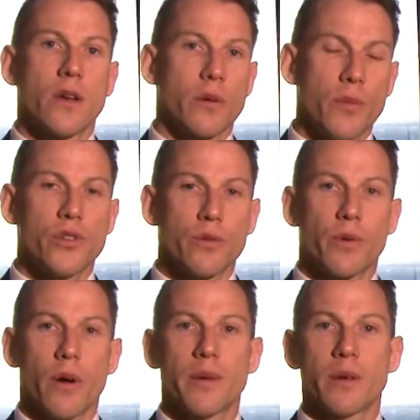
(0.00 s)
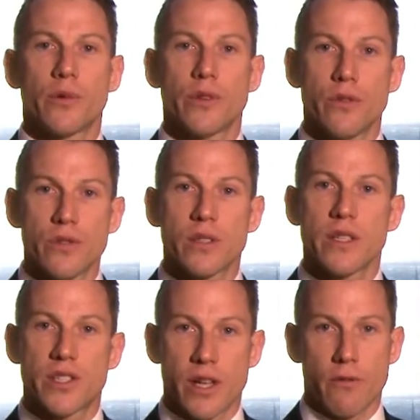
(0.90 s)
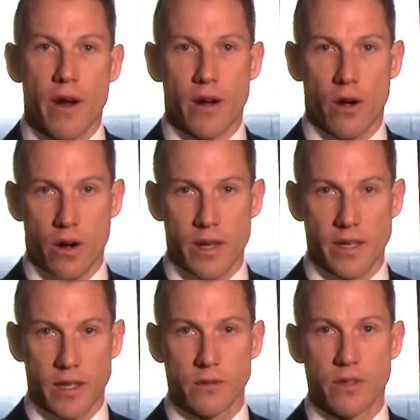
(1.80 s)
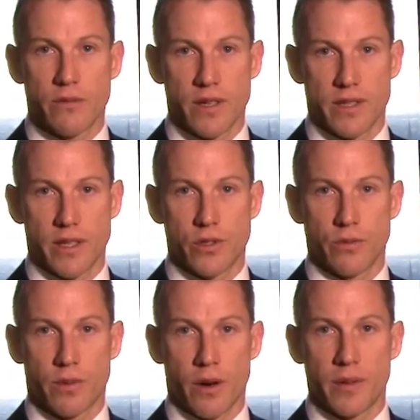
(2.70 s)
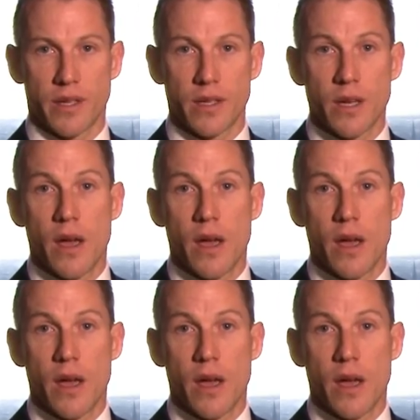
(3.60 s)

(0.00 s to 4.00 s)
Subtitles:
Commercial property will usually generate a higher yield than residential property,